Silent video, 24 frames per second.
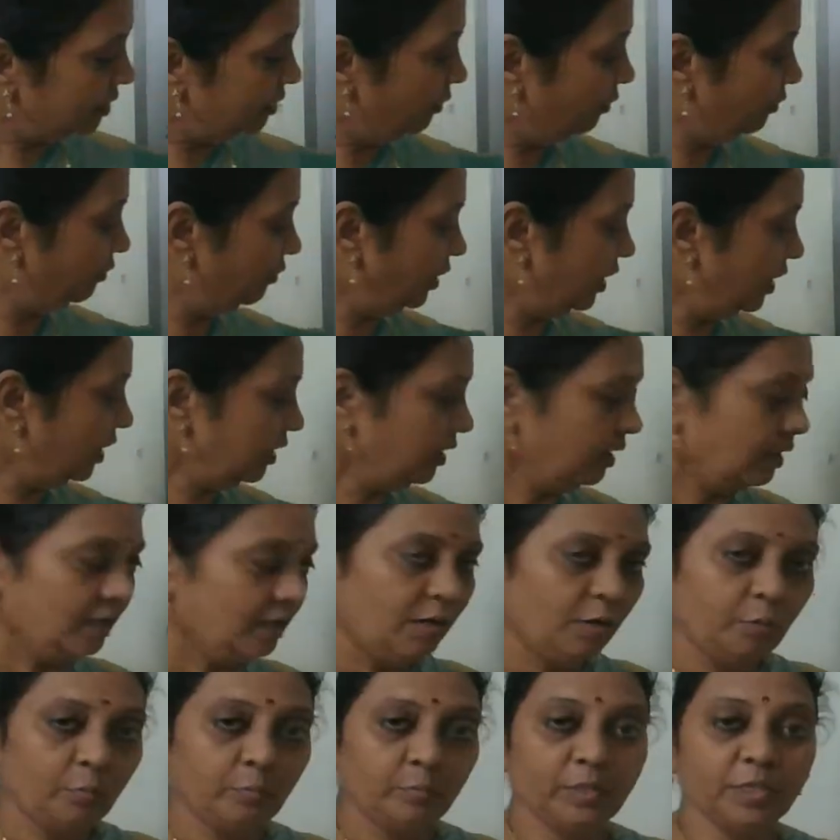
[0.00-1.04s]
For
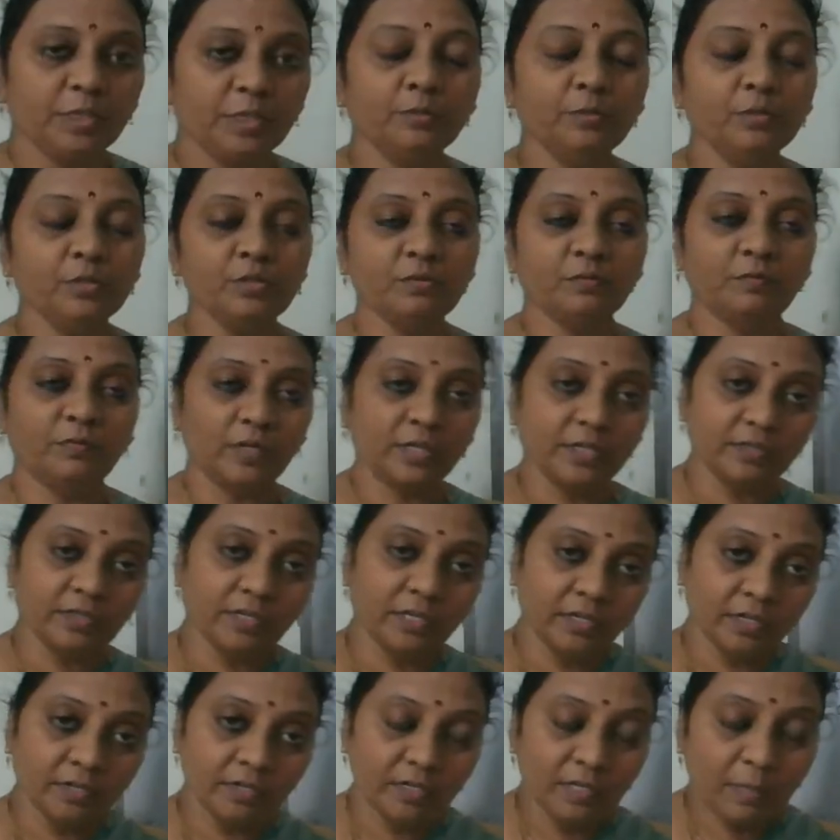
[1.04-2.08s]
we use for
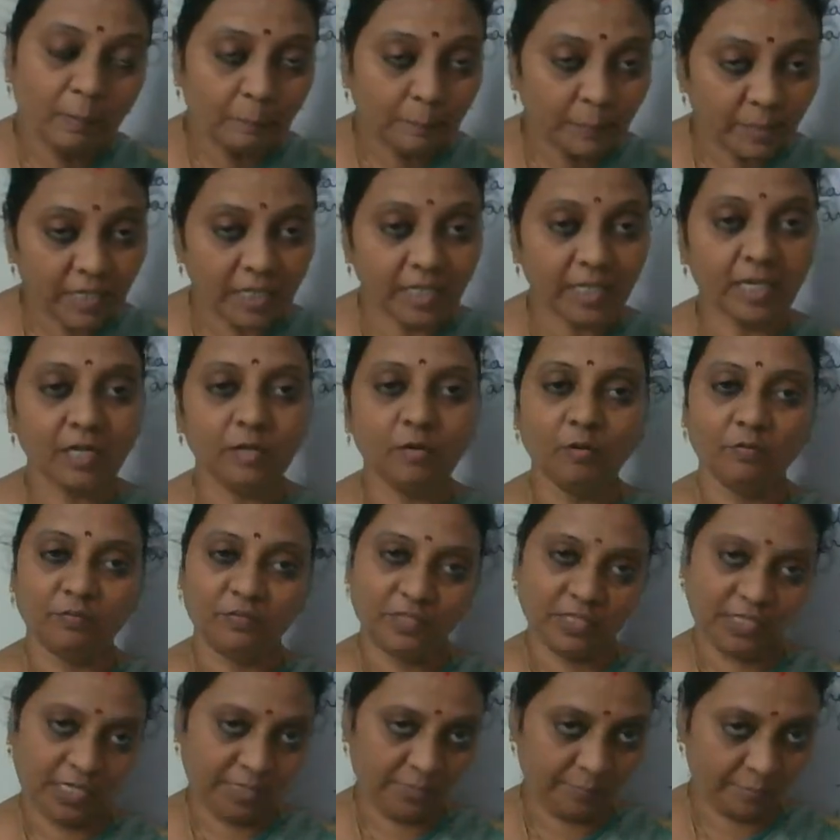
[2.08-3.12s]
the period of
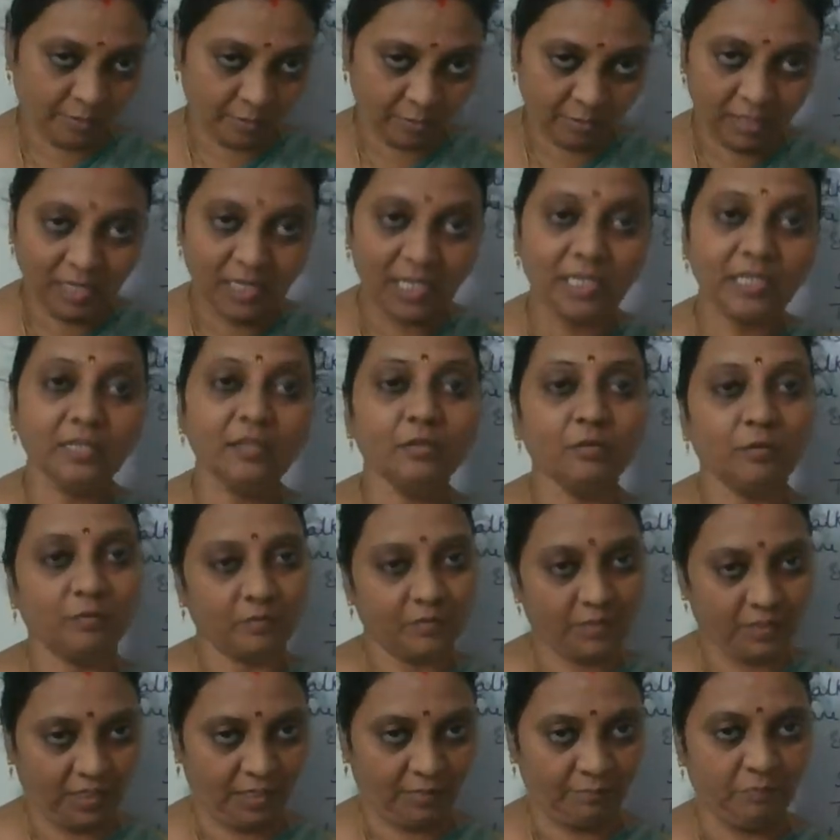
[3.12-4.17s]
time or length
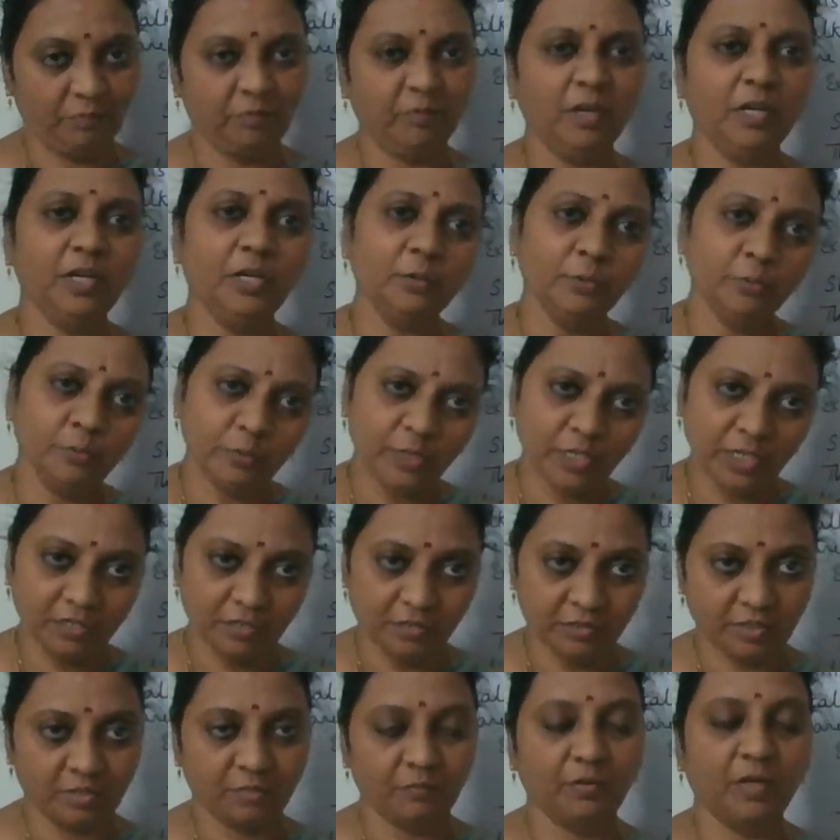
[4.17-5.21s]
of time, for 2
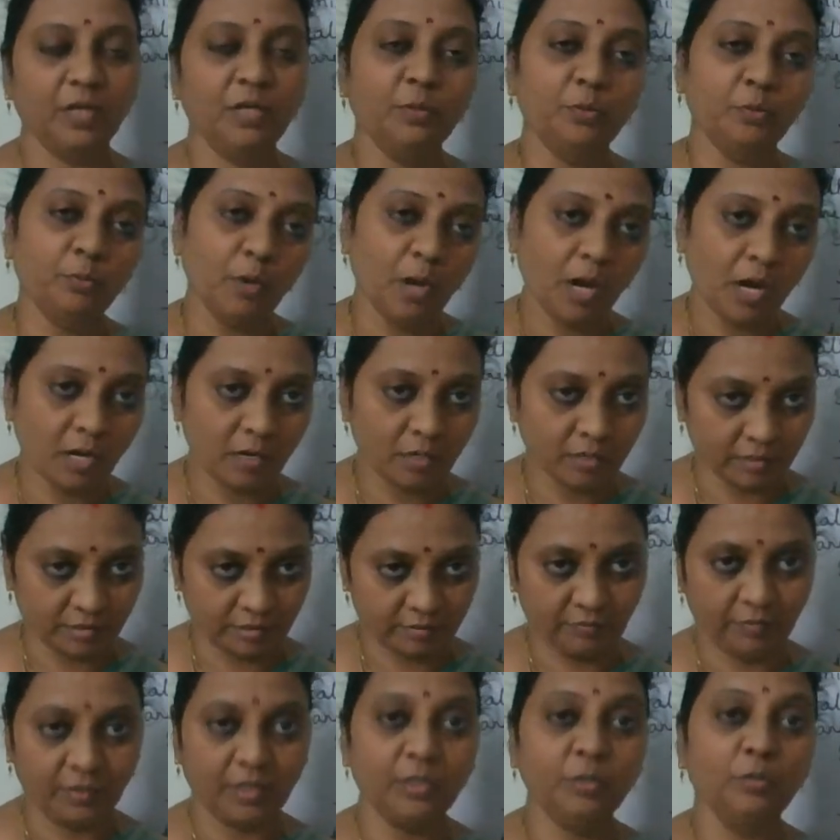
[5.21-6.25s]
years, for 2 hours,
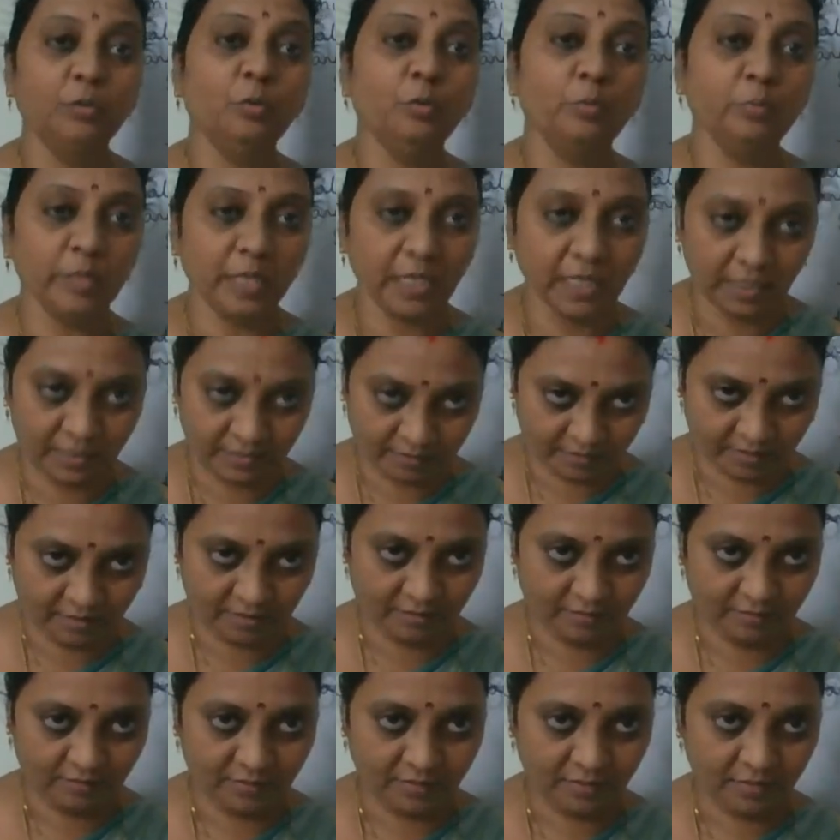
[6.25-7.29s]
for 2 weeks.
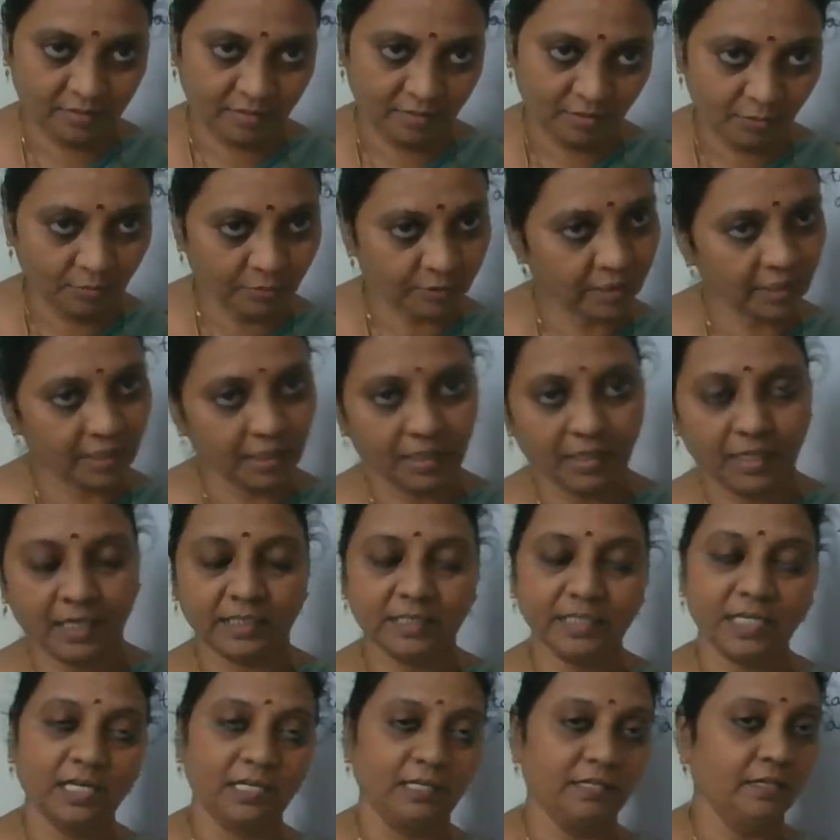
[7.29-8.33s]
Okay, like
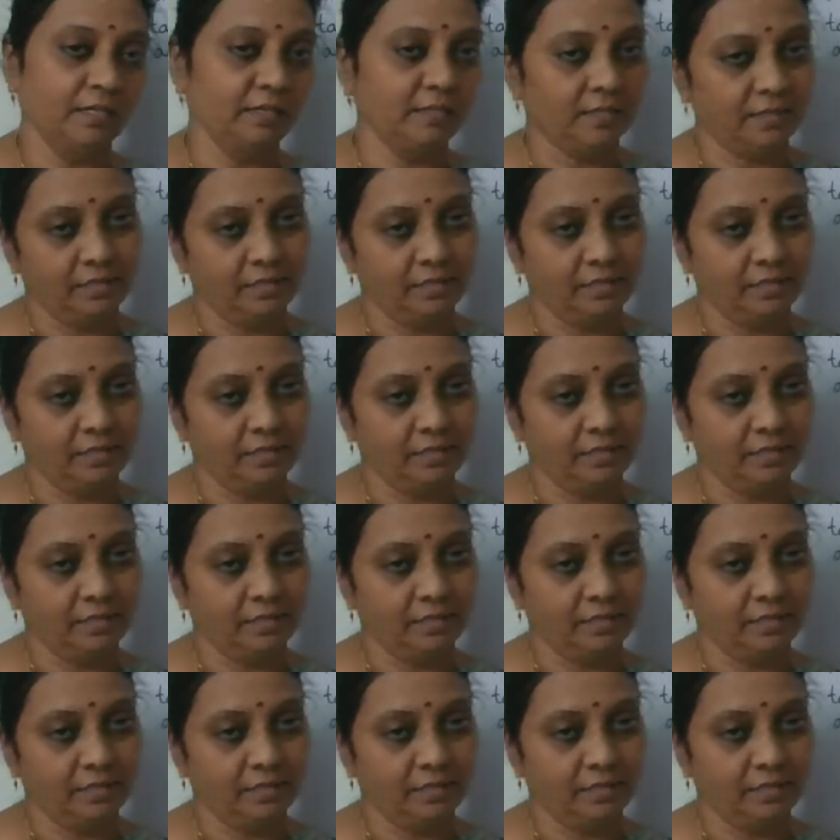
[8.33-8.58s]
that.